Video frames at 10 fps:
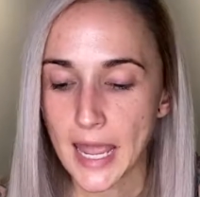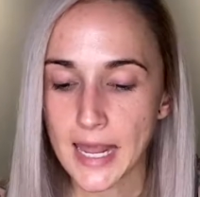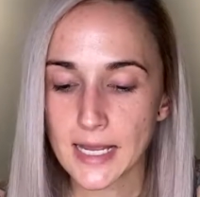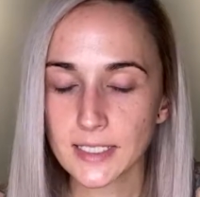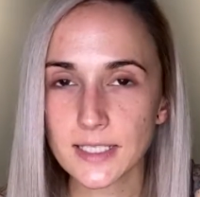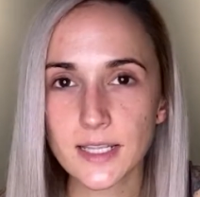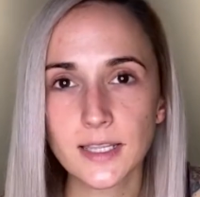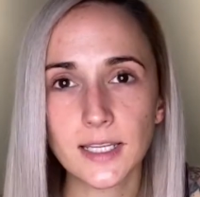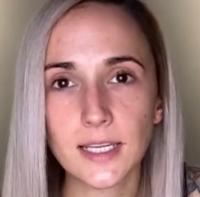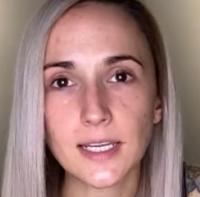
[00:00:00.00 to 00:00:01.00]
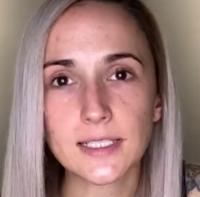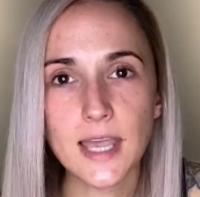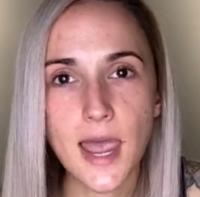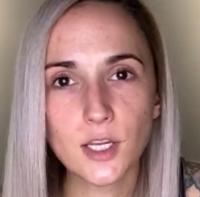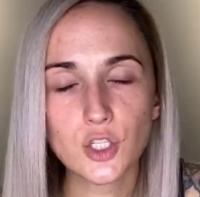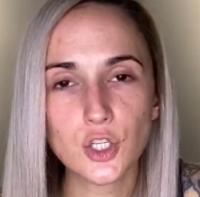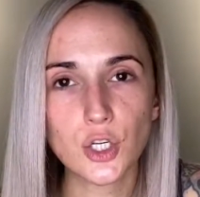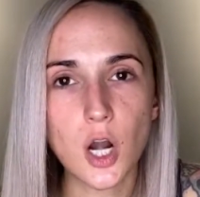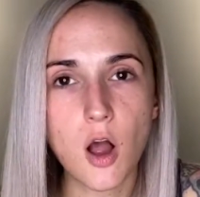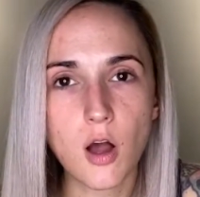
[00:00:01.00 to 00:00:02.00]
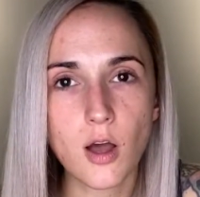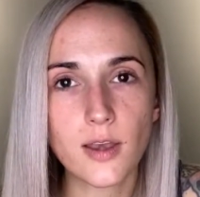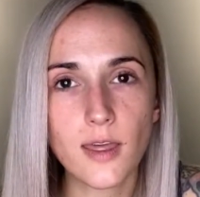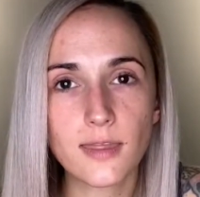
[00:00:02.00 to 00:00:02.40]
and the texture on